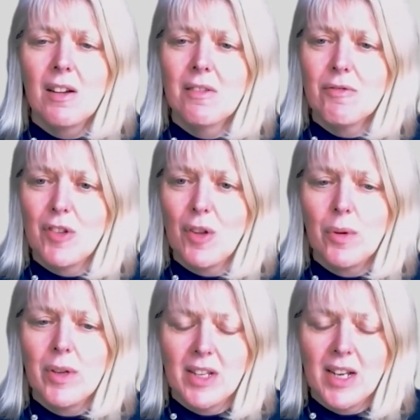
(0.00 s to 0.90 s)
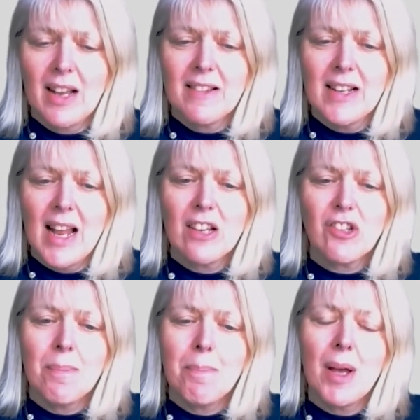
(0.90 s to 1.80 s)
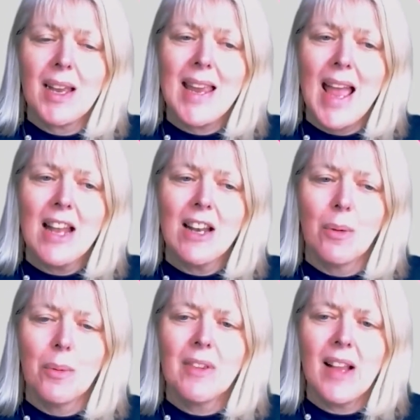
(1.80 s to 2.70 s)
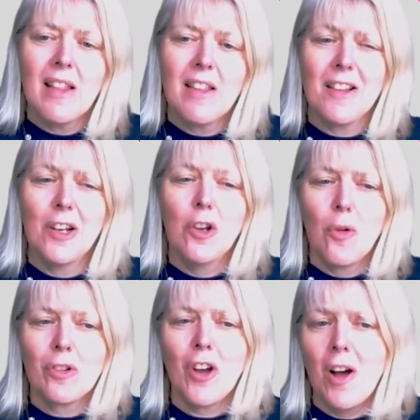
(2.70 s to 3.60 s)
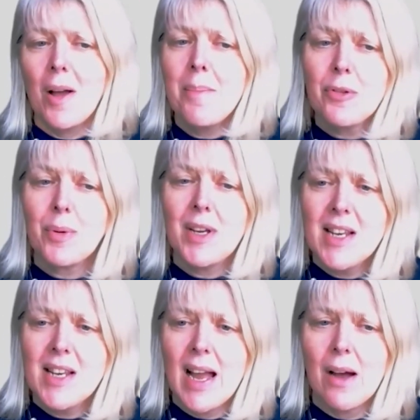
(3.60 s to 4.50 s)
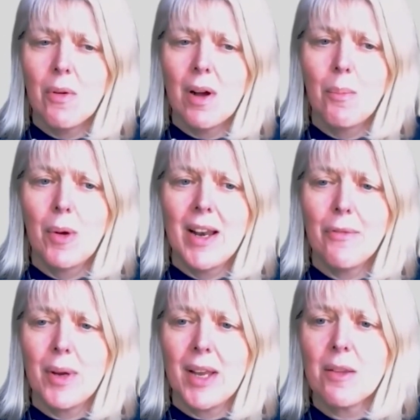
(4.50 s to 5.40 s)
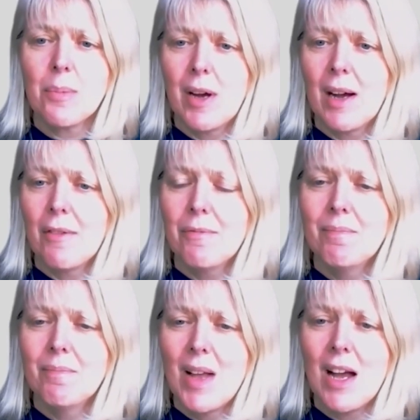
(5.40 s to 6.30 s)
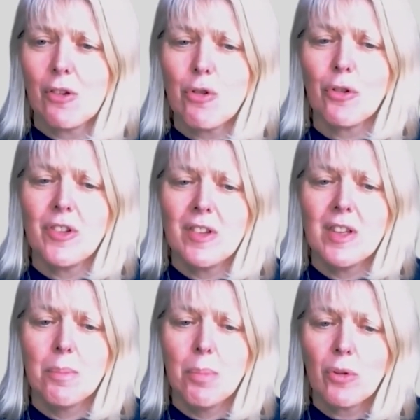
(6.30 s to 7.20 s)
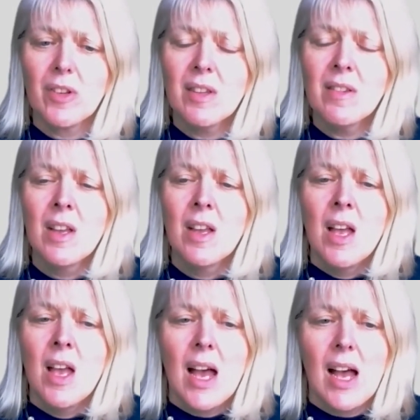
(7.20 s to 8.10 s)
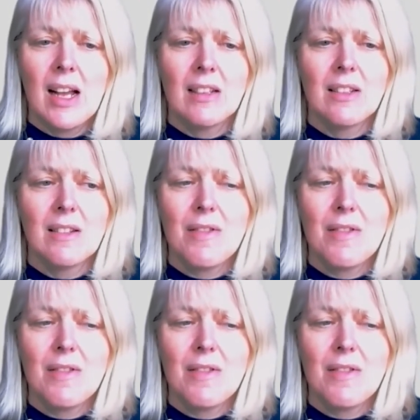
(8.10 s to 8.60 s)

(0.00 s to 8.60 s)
result in the next election. But again, I would say there's a long time between now and whenever we get to put our crosses in the boxes. And